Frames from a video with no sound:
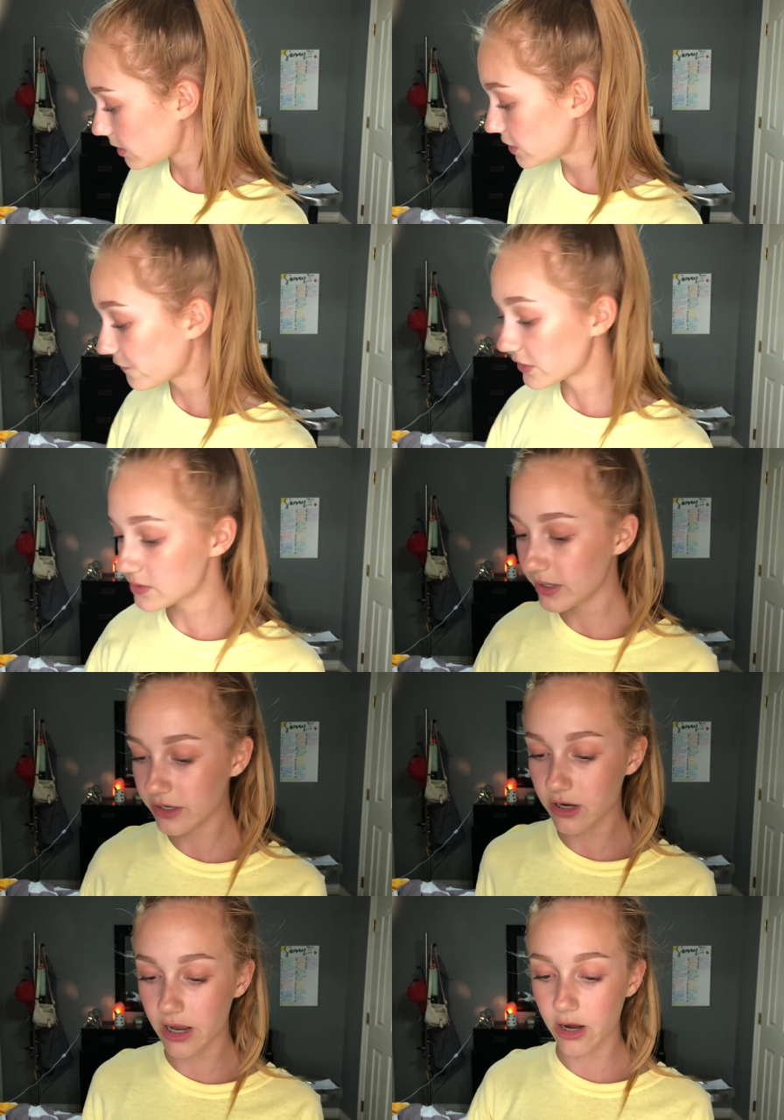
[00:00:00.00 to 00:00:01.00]
The first one
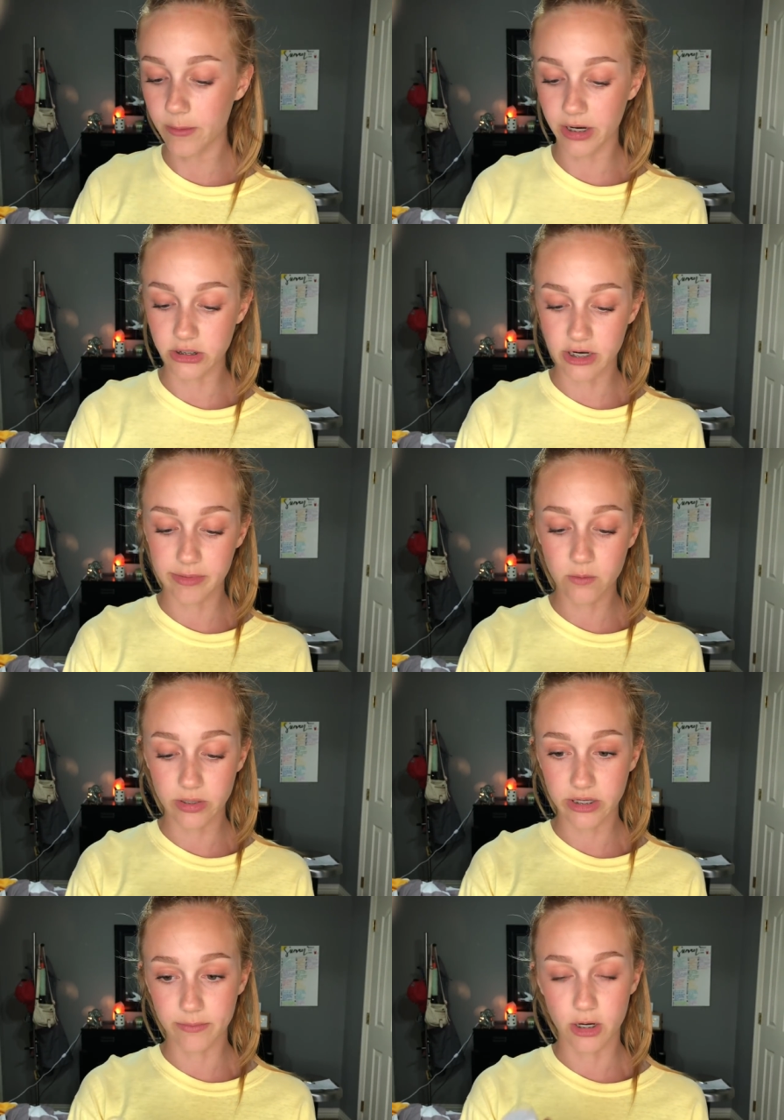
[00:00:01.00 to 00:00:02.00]
I got, oh my gosh, I've been
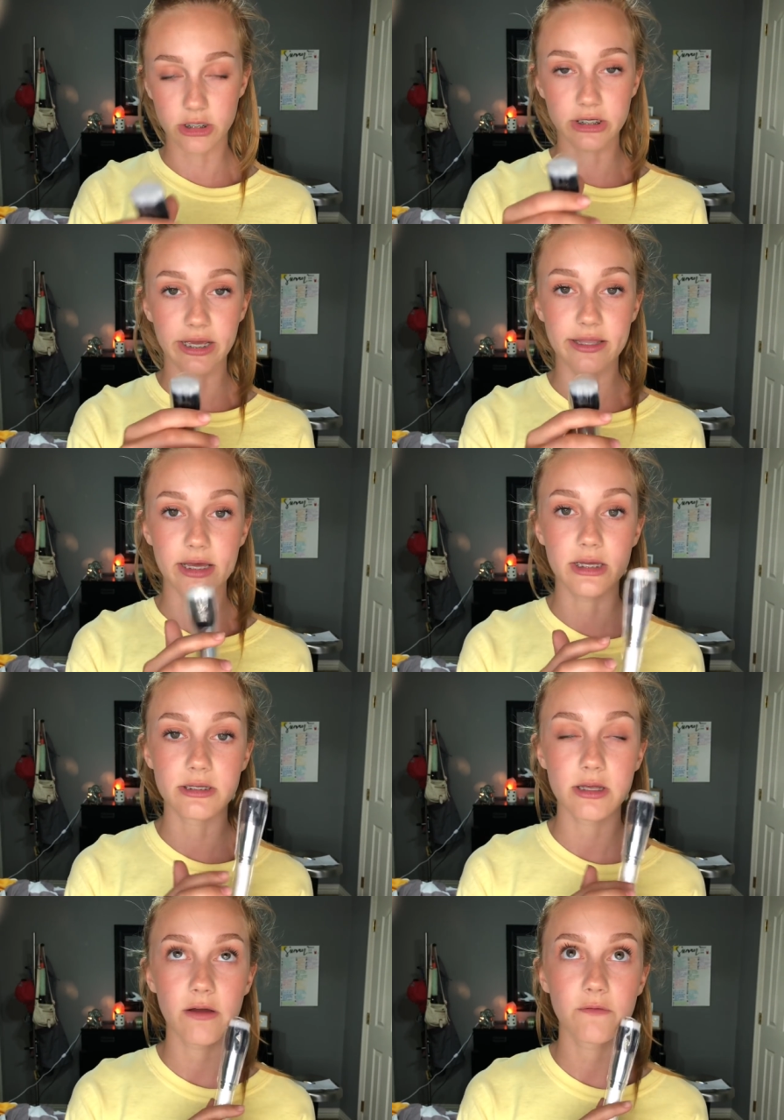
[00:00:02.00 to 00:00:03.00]
wanting a brush like
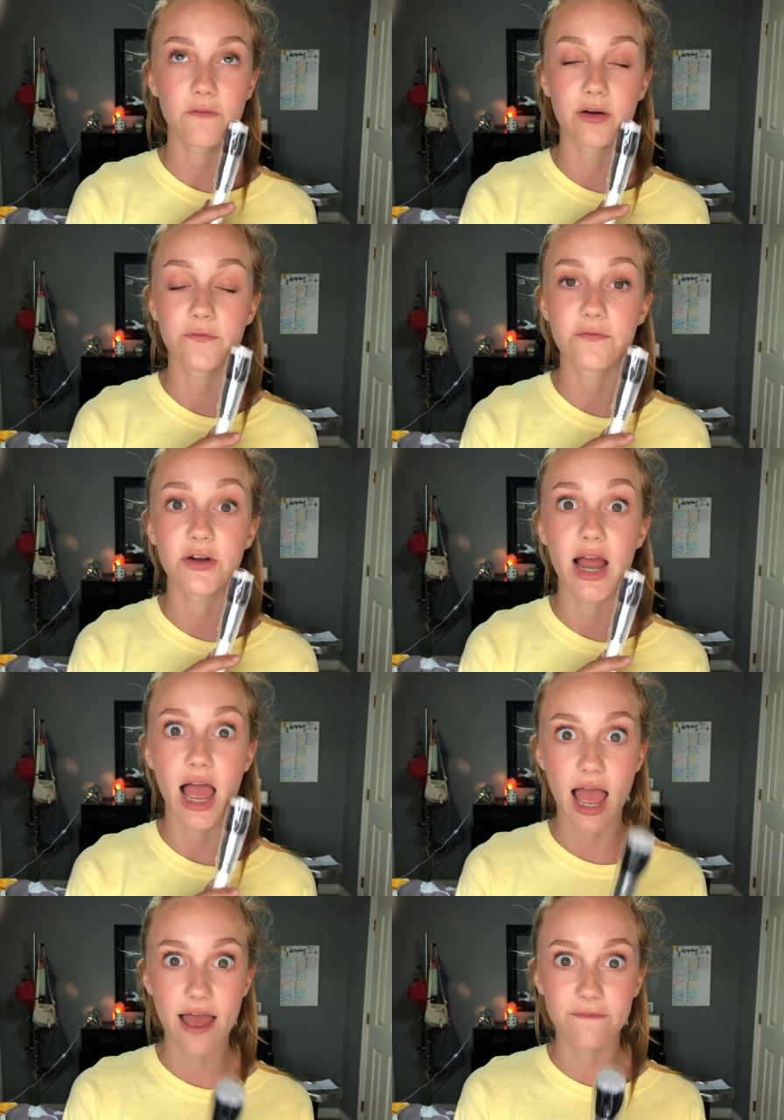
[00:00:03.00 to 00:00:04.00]
this for
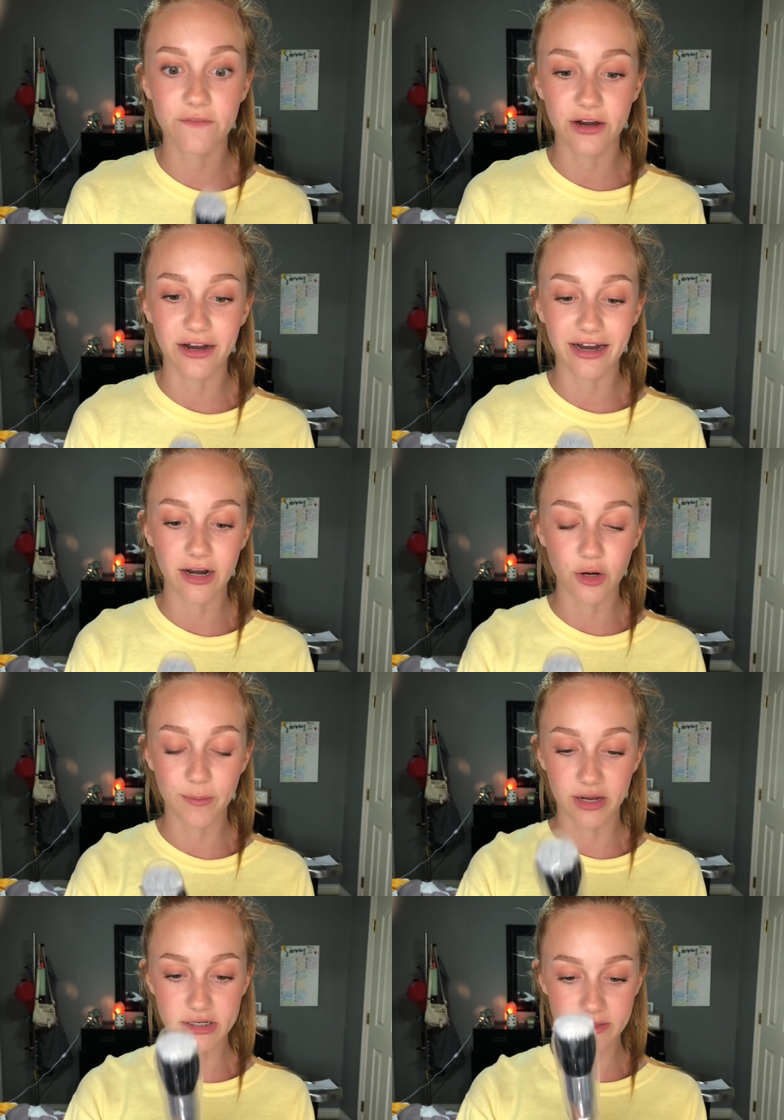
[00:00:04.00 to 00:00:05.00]
forever. Oh
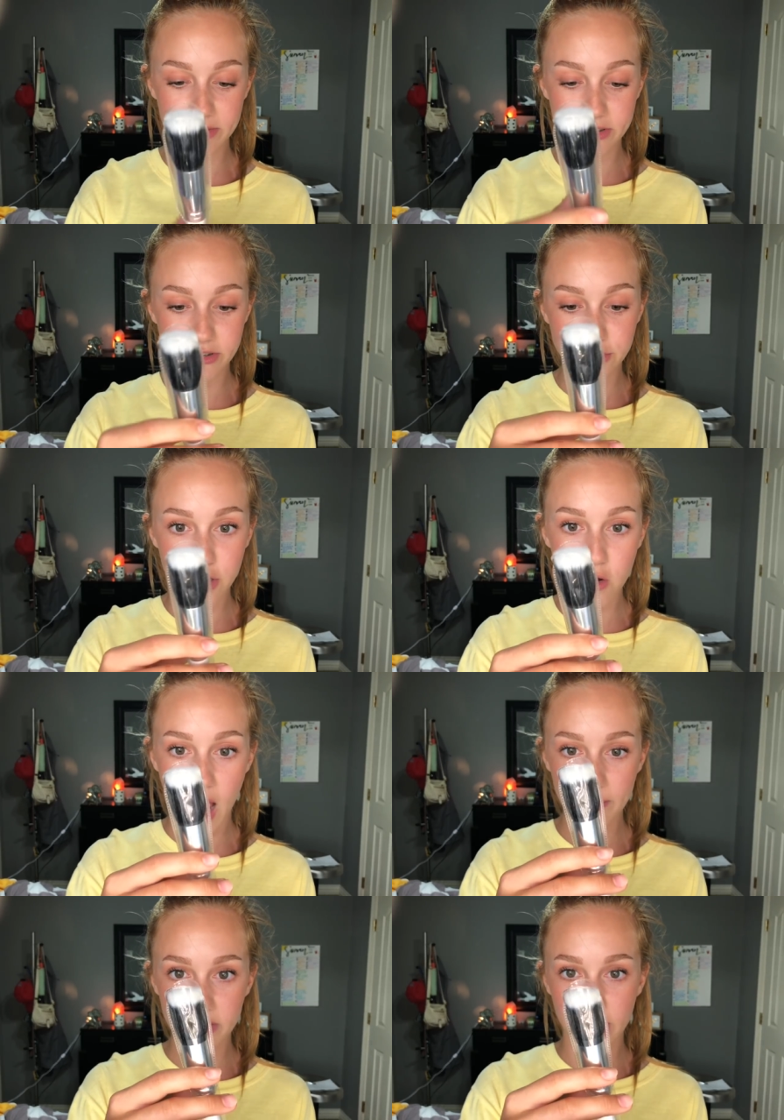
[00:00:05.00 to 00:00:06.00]
my gosh, I'm so
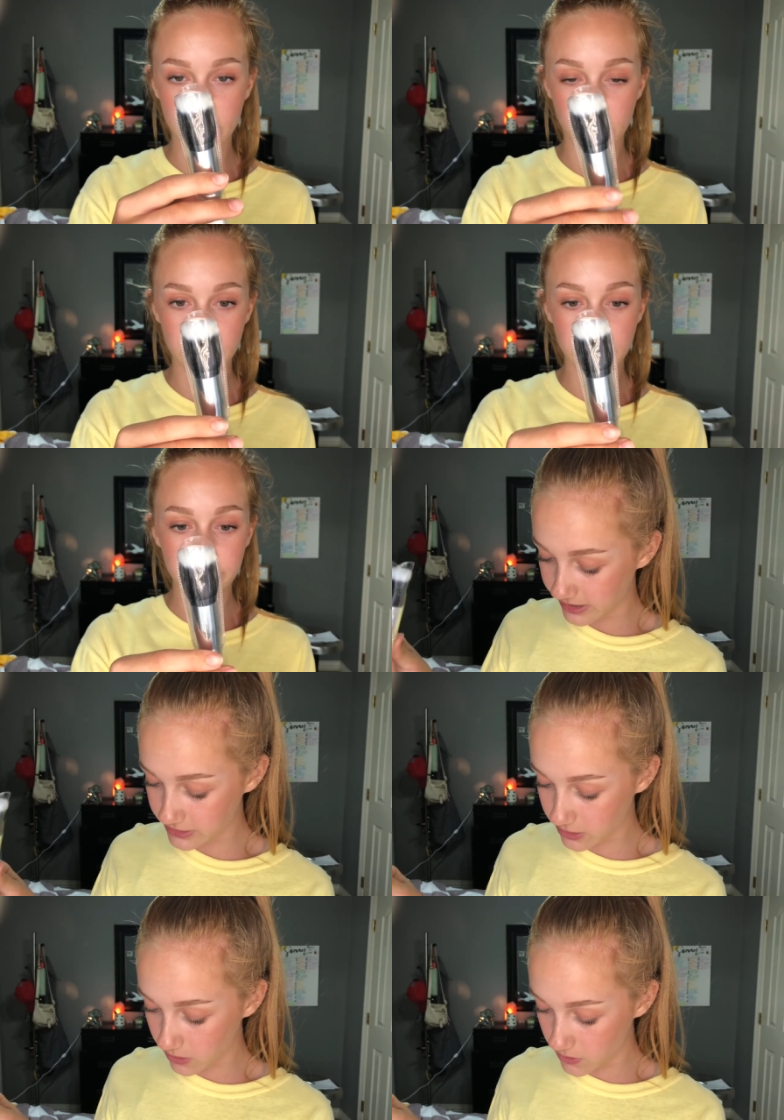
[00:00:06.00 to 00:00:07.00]
happy that I got it. It
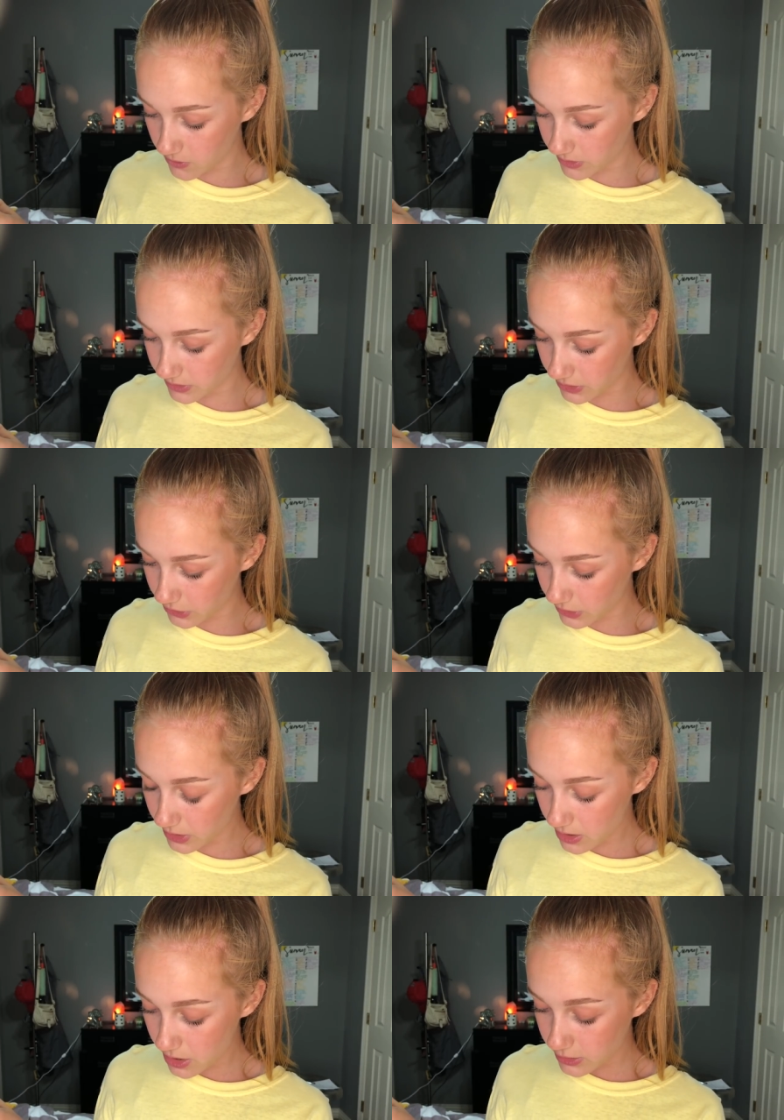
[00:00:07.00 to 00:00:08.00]
is called the
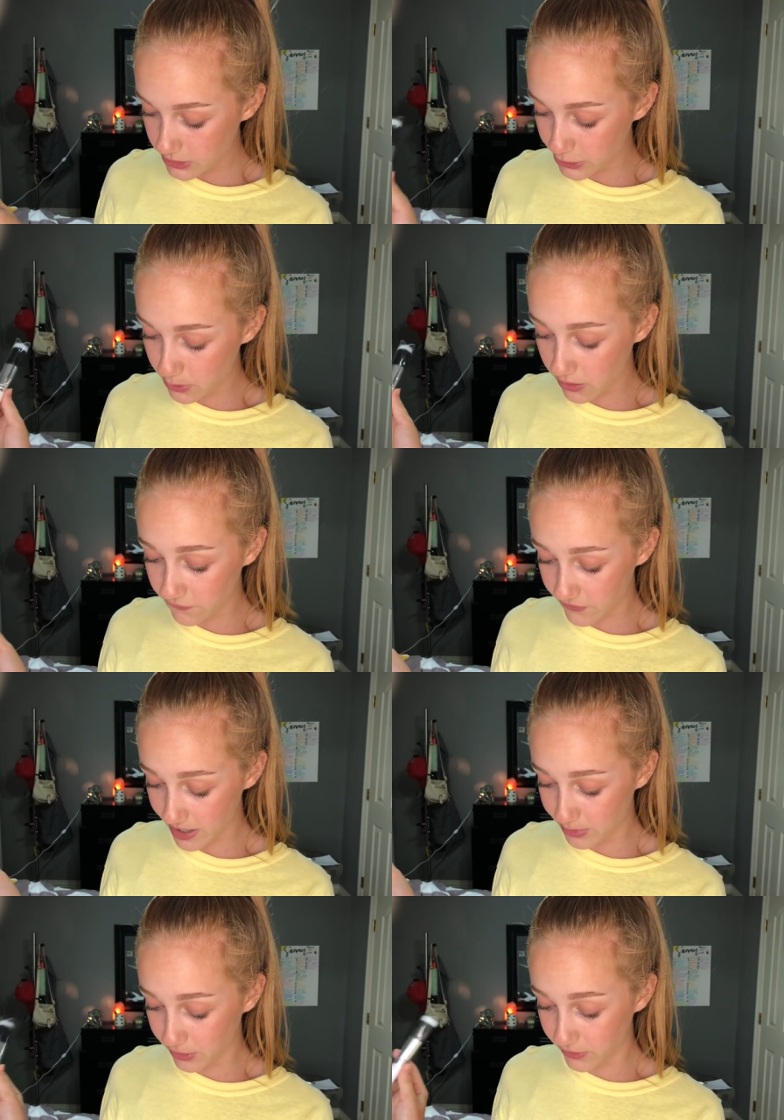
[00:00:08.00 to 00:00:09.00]
Duo
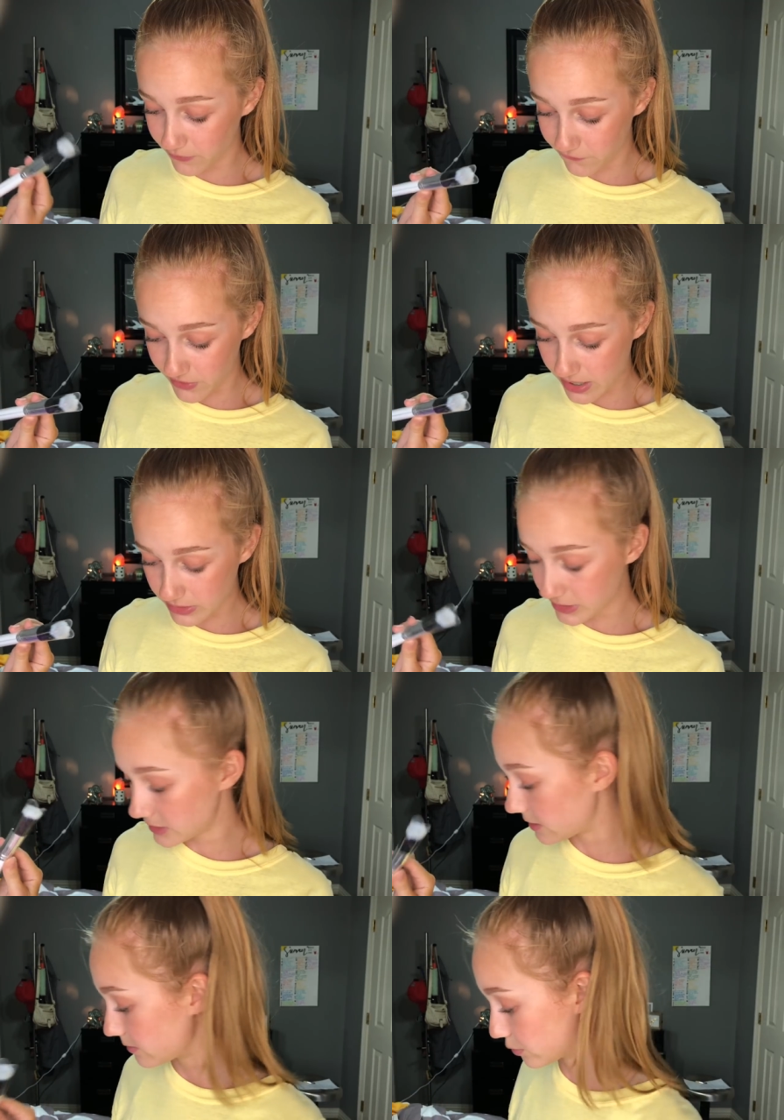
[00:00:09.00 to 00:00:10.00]
Fiber
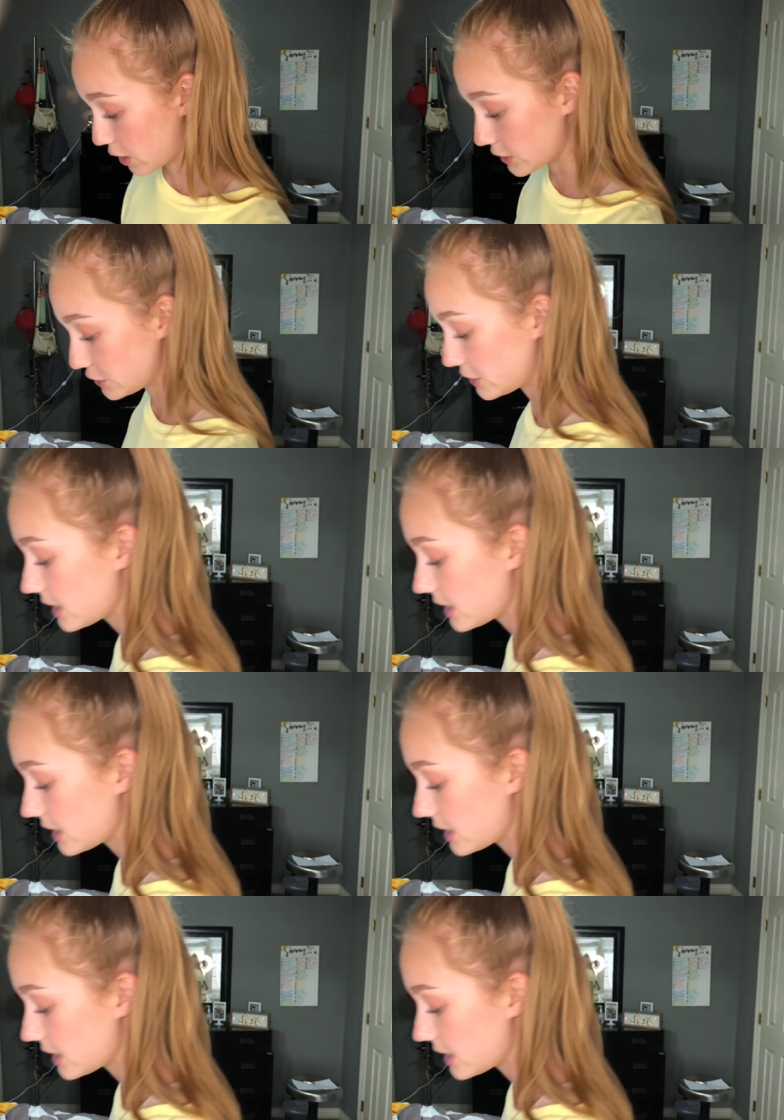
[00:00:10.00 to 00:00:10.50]
Face brush.